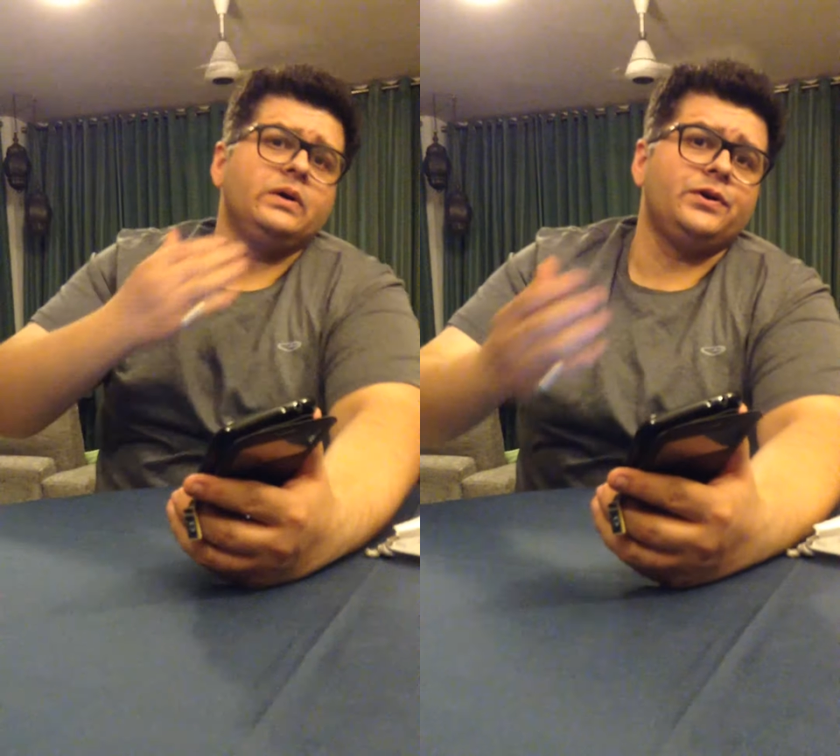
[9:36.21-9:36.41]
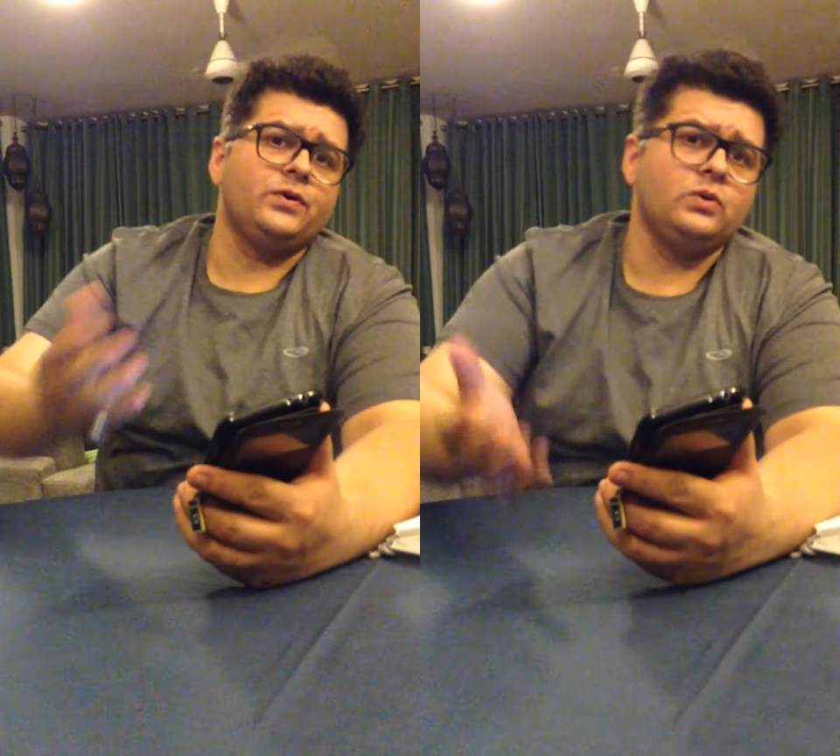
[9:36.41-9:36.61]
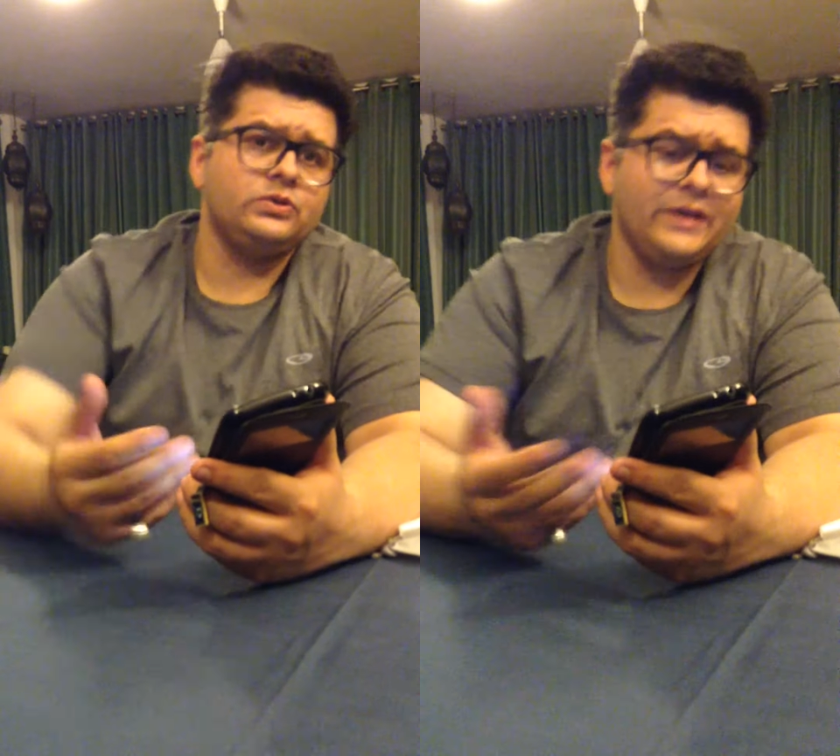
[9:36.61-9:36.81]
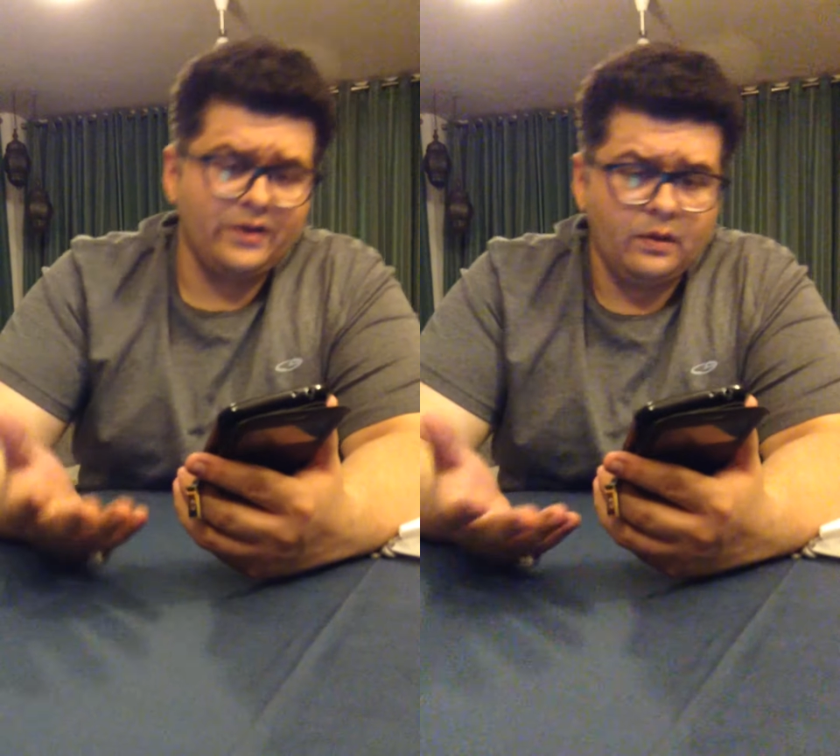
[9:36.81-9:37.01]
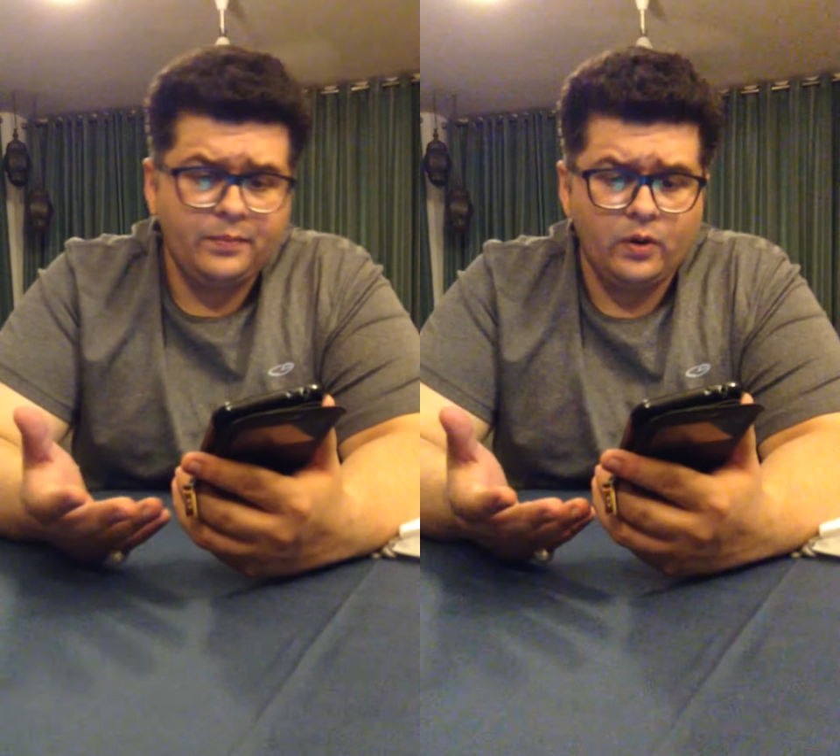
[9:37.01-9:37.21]
to set
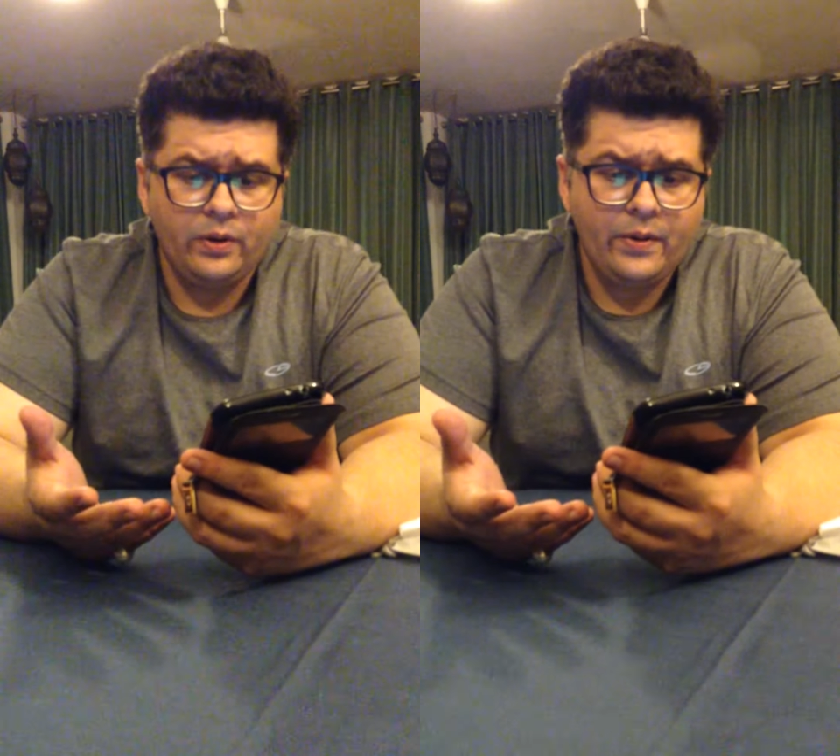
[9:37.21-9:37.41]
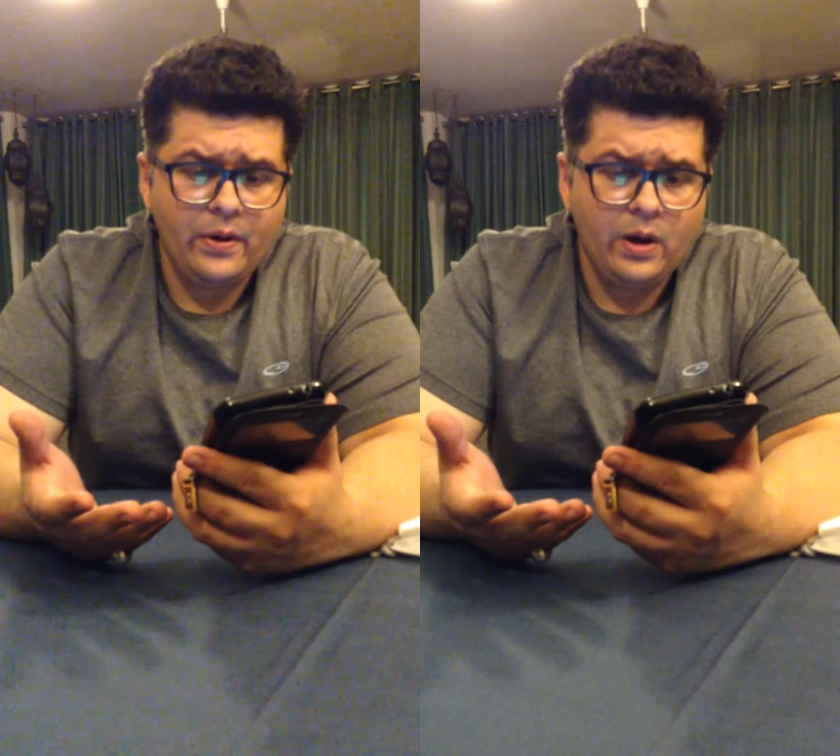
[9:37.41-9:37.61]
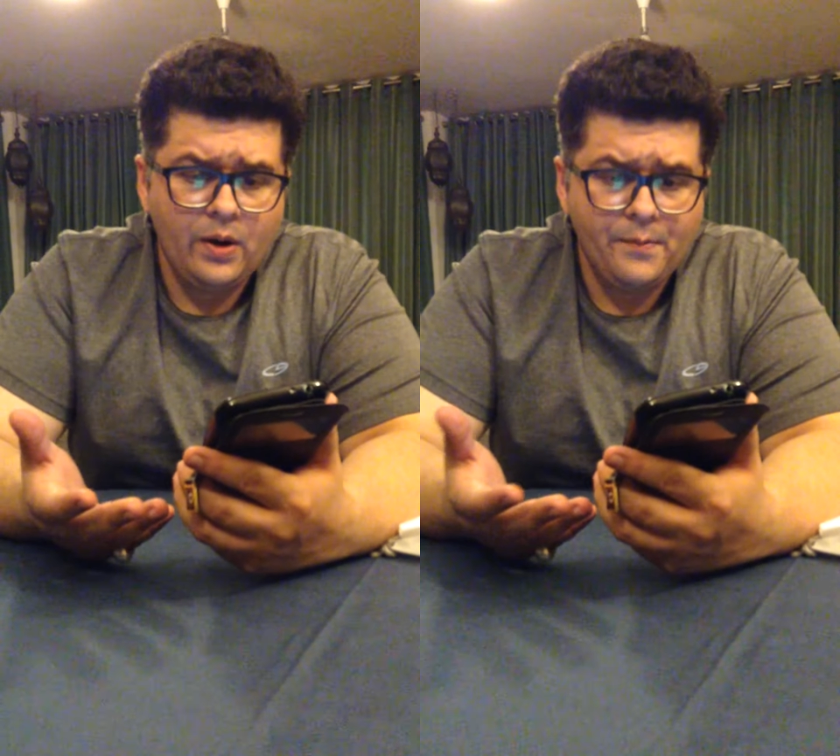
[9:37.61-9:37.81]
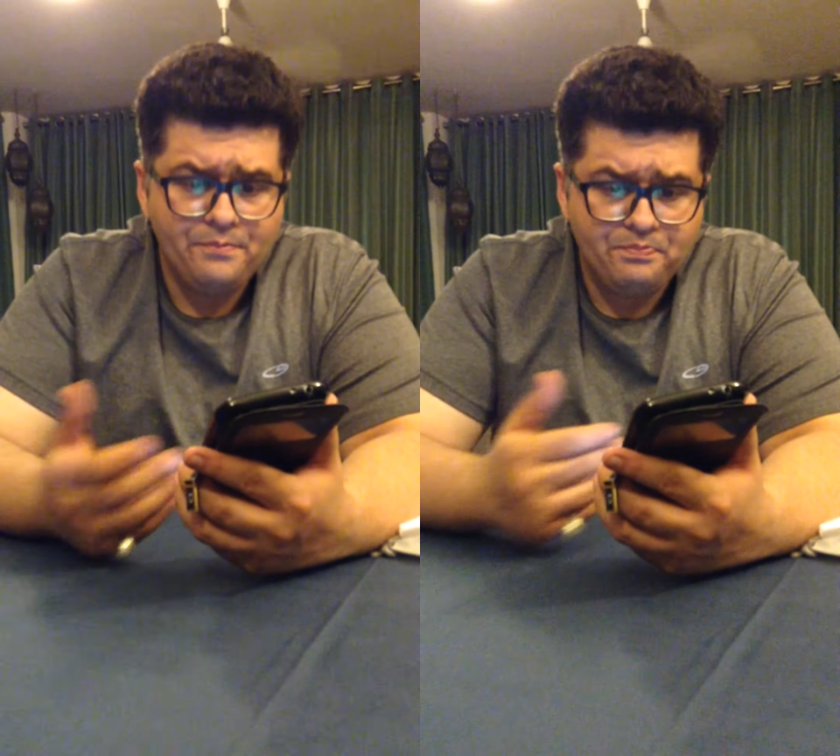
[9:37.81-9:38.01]
up your